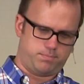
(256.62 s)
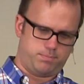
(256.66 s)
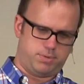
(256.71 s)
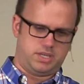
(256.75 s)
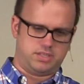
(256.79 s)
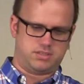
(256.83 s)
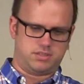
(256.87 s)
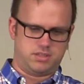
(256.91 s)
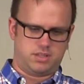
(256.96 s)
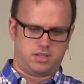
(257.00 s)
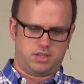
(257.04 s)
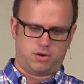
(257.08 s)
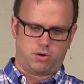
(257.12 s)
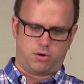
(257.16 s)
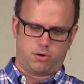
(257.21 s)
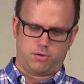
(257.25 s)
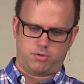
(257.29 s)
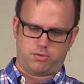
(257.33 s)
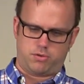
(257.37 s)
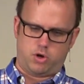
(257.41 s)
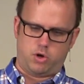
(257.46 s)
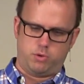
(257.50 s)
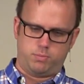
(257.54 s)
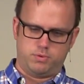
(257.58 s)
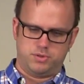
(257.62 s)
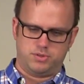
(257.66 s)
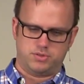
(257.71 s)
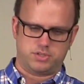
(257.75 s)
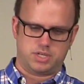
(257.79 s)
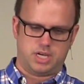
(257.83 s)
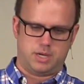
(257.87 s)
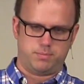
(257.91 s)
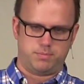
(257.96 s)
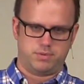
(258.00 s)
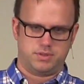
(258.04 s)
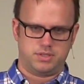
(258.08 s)
piece of the earth opens
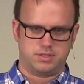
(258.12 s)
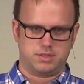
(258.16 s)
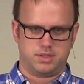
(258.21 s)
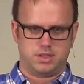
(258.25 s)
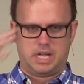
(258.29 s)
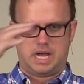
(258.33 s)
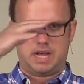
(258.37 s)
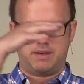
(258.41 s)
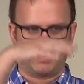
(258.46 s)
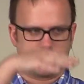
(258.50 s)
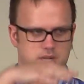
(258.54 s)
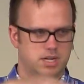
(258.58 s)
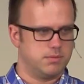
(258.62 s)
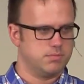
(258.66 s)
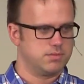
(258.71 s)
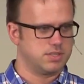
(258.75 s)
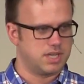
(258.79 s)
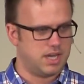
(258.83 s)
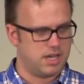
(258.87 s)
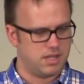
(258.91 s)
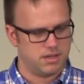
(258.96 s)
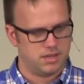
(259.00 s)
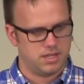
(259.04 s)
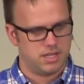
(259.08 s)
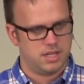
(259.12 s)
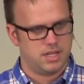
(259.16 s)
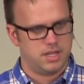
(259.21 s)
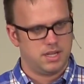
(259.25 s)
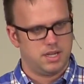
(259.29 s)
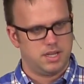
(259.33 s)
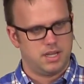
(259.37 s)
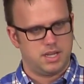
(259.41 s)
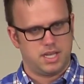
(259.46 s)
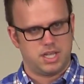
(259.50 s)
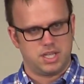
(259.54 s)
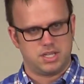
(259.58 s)
up and this lava comes out.
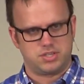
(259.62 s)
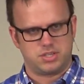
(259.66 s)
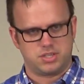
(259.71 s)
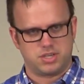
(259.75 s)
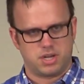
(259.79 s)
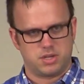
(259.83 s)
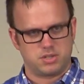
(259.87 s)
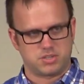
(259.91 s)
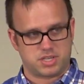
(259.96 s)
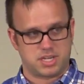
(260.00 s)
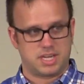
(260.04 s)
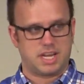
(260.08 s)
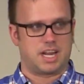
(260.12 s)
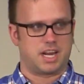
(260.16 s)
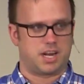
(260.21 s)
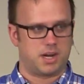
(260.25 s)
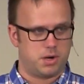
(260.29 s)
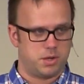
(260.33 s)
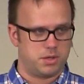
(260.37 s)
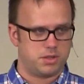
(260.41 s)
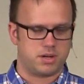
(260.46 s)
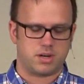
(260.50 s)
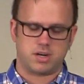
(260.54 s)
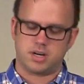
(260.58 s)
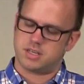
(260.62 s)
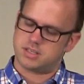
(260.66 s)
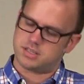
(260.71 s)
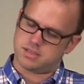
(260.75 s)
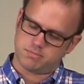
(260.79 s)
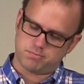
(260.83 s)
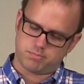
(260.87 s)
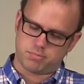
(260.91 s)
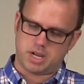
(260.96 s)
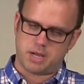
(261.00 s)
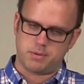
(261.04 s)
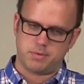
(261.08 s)
And then she goes, can I go there? And I
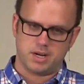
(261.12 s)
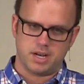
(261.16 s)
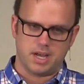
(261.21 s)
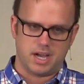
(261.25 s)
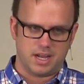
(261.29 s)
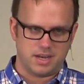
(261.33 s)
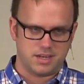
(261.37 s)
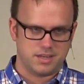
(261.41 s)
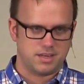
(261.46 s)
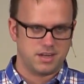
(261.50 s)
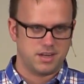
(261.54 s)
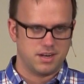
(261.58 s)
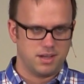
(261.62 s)
said, probably not,